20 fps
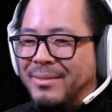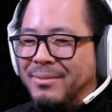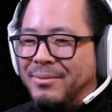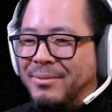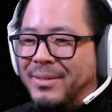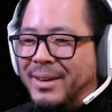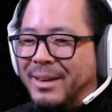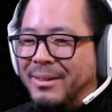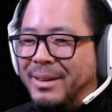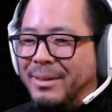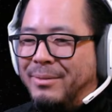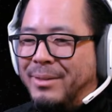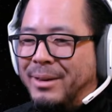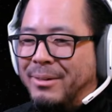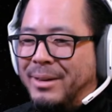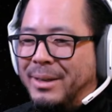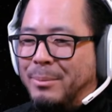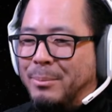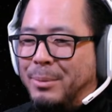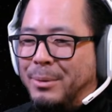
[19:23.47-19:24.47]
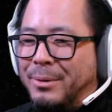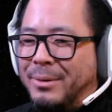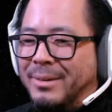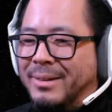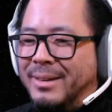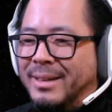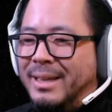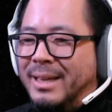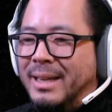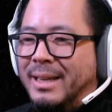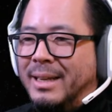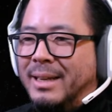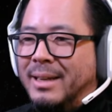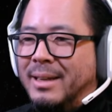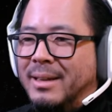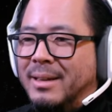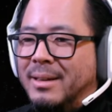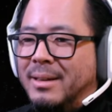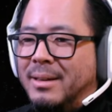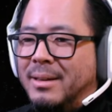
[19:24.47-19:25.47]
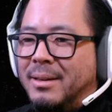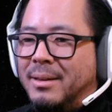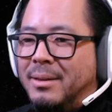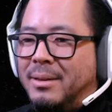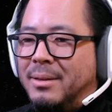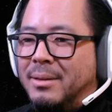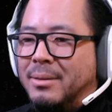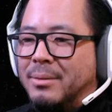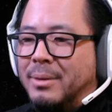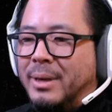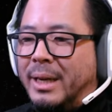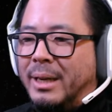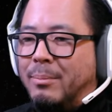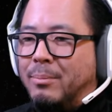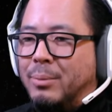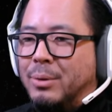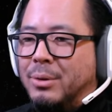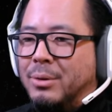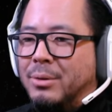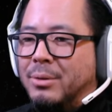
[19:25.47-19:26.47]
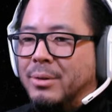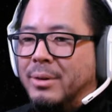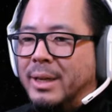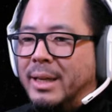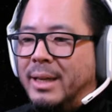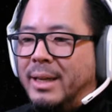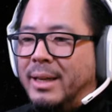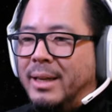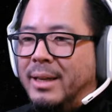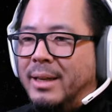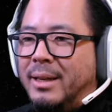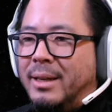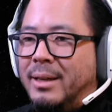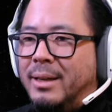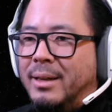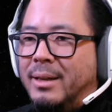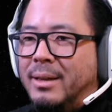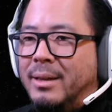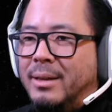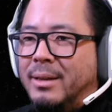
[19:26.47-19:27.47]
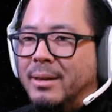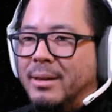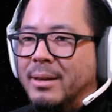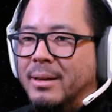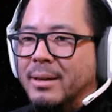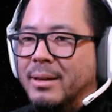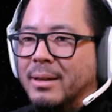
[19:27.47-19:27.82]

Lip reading: very, very important. All right, prograde.